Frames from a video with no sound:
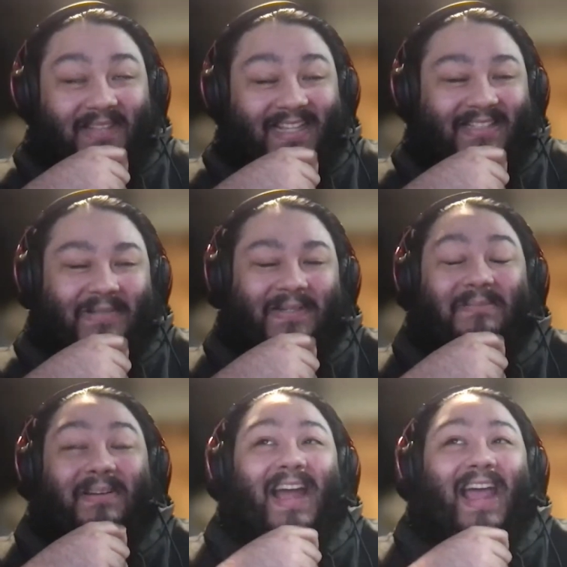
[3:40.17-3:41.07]
that's the
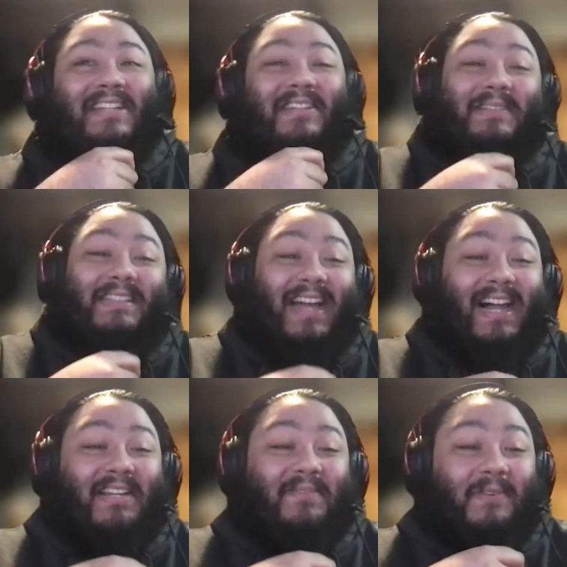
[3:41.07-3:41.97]
weird part. I actually went to
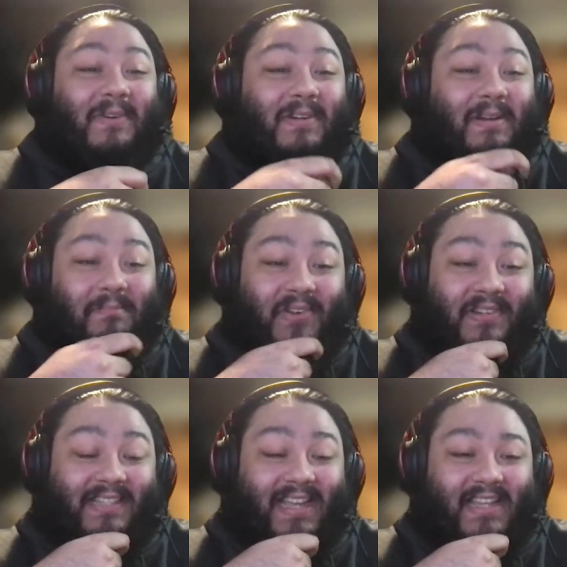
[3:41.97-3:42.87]
college for
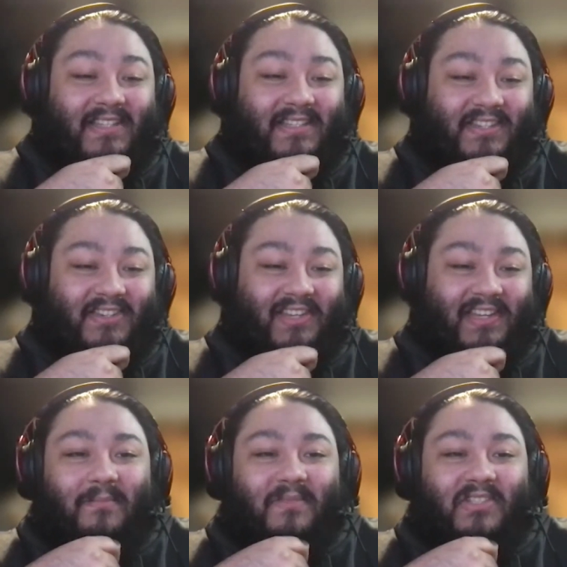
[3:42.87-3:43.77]
computer science
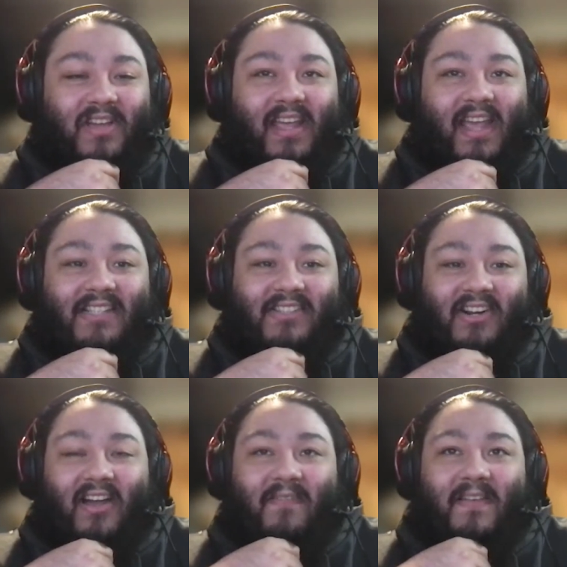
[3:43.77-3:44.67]
initially. So I, I
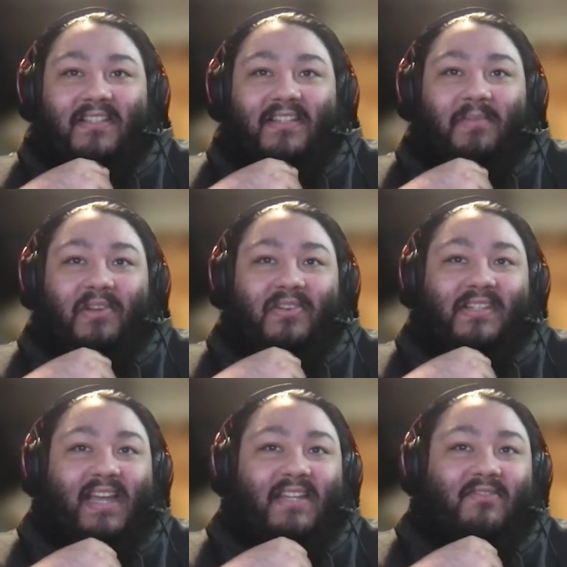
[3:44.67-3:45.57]
started off as computer
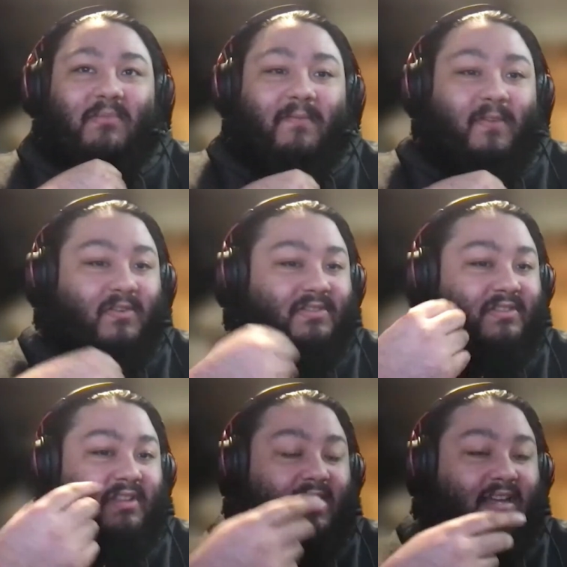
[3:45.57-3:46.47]
science for my
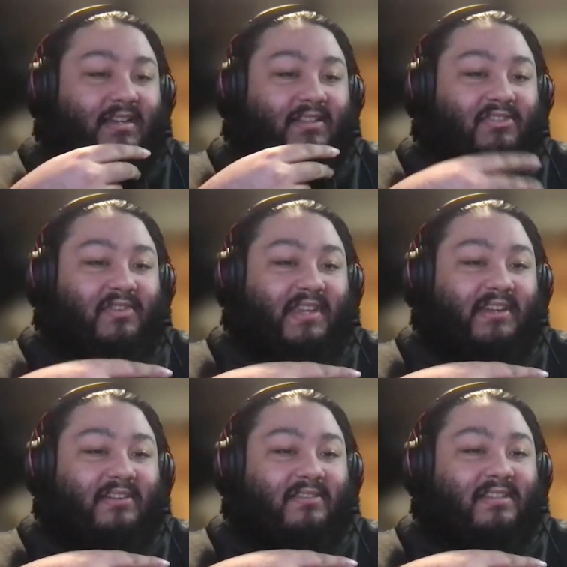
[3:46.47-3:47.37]
first uh, two
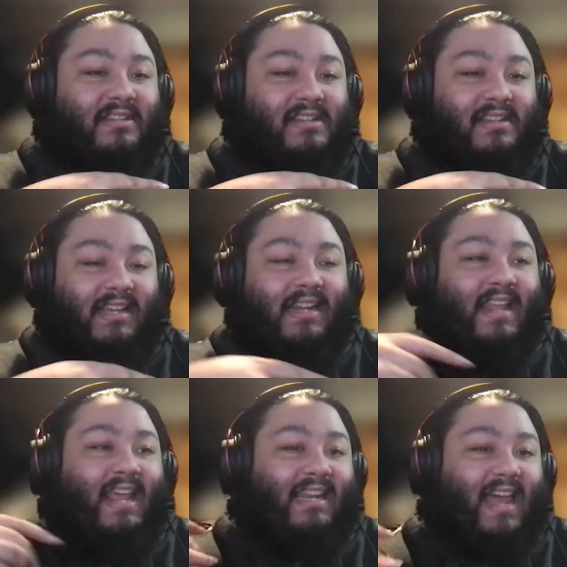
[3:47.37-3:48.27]
years, and then
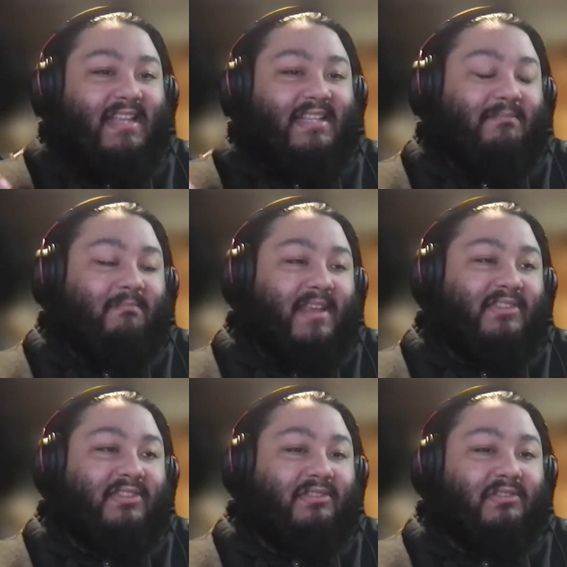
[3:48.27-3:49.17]
that last
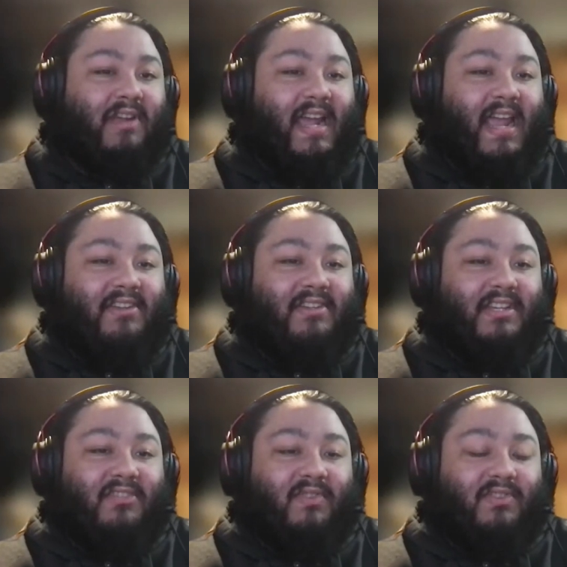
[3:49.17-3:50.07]
semester, I
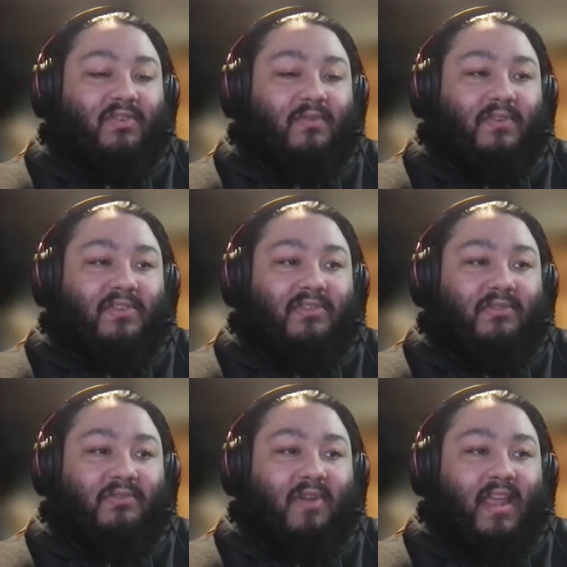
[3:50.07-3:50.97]
actually switched over
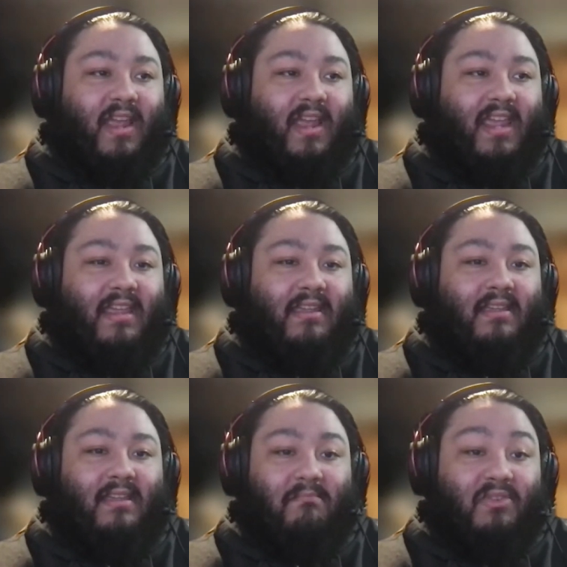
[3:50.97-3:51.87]
to a
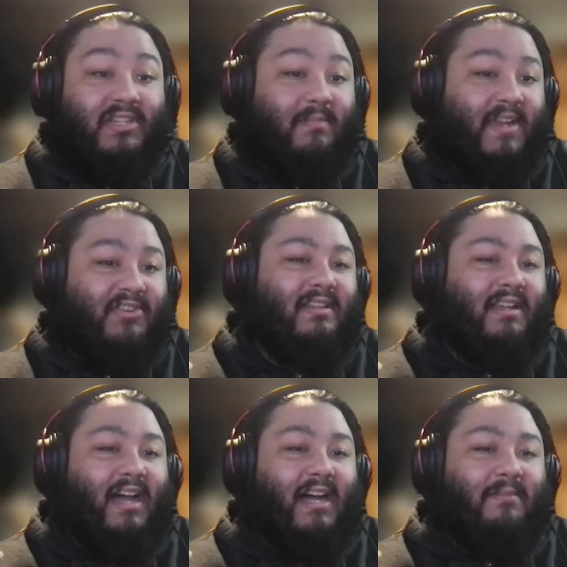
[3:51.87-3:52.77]
music major
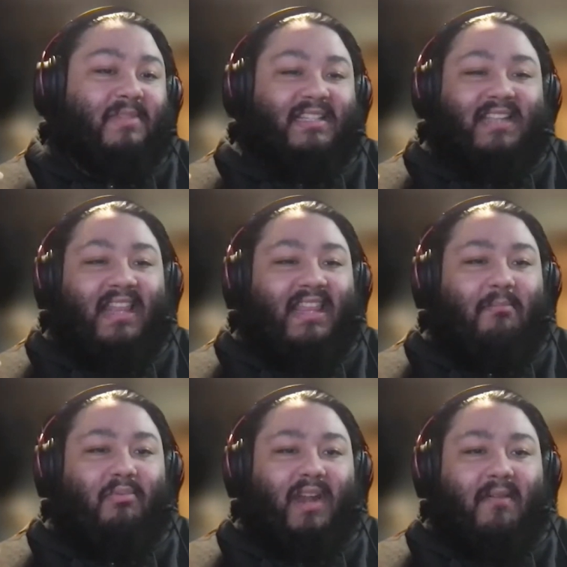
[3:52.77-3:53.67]
um, because at
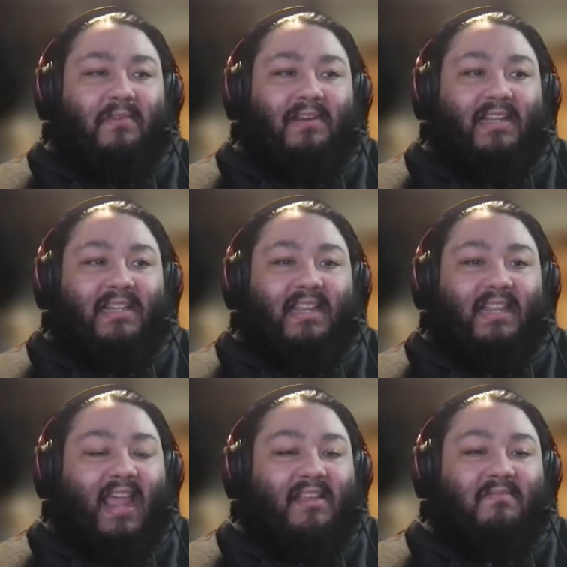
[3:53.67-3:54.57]
that point I realized like I